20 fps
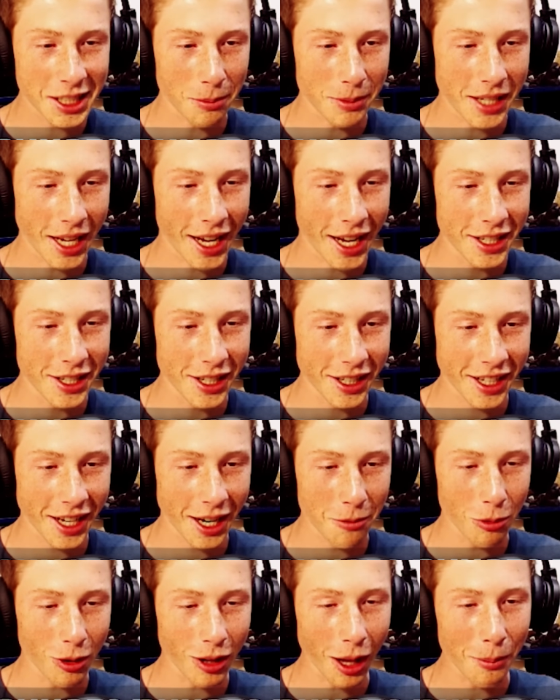needs some tender
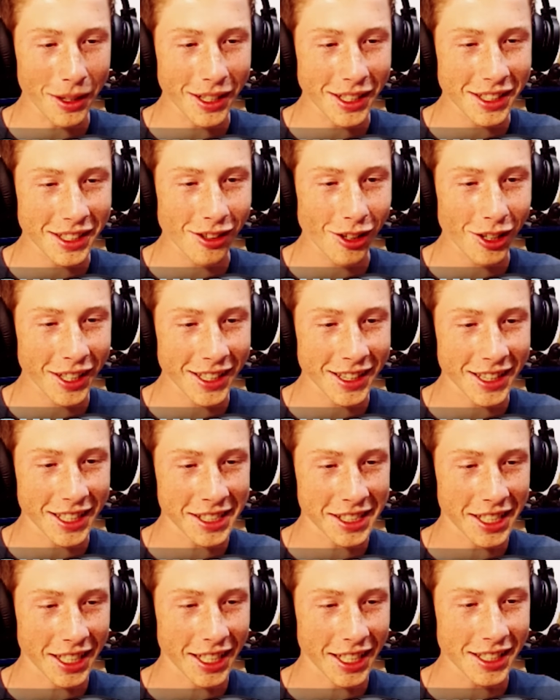care. Well, I mean, look at
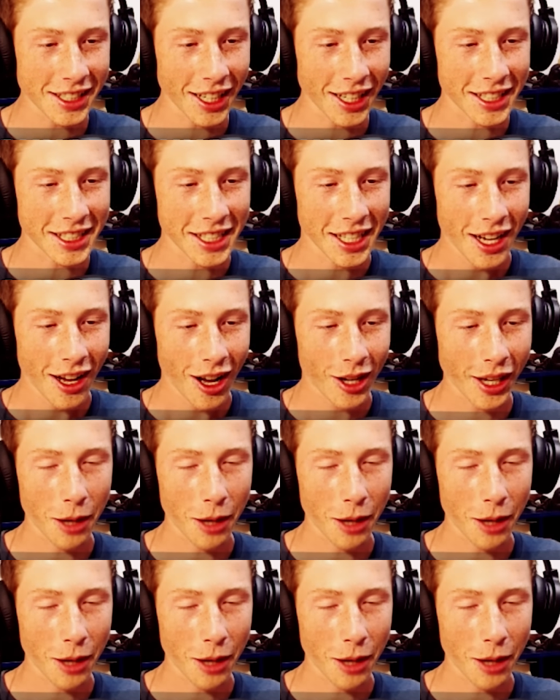this thing, it does.